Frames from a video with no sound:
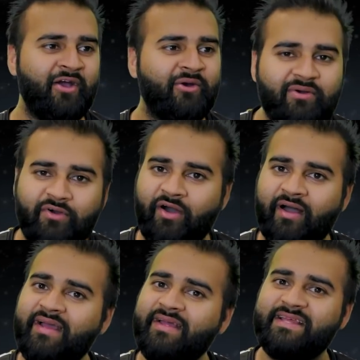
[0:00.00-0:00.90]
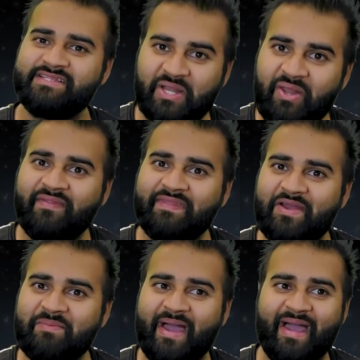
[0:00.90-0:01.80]
Whew, there's a lot
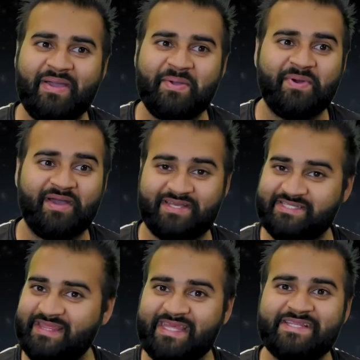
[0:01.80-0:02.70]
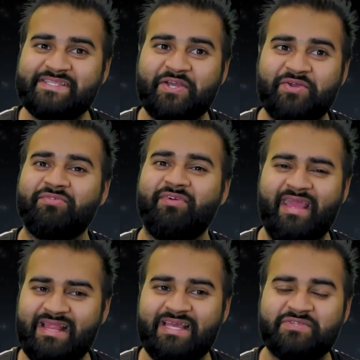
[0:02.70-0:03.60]
there about how it works. I think it's a
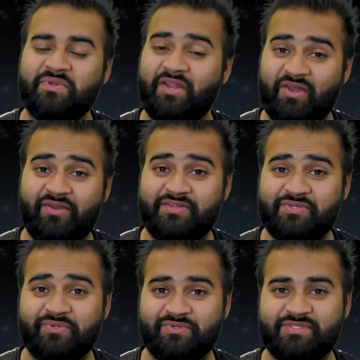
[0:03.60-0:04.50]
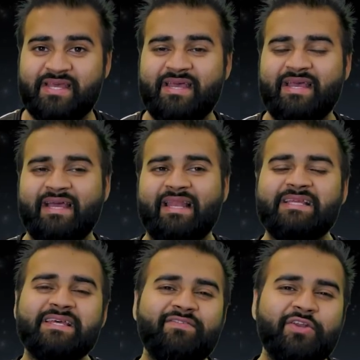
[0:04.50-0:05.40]
great list with a lot of tools.
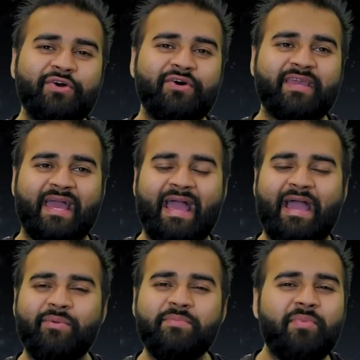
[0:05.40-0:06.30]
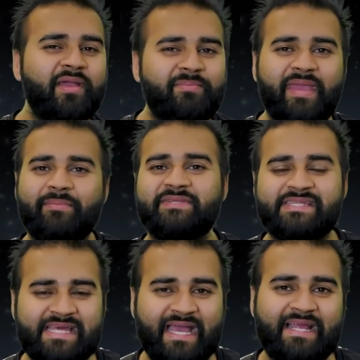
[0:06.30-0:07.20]
Let's have a look at how we might be able to
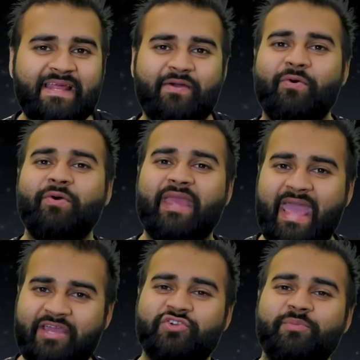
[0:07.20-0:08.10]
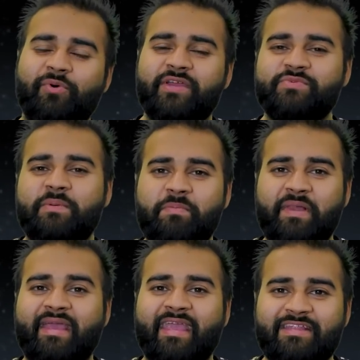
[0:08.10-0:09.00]
tackle it or get extra points when we
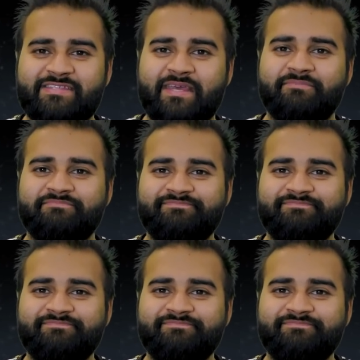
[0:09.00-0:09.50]
play against it.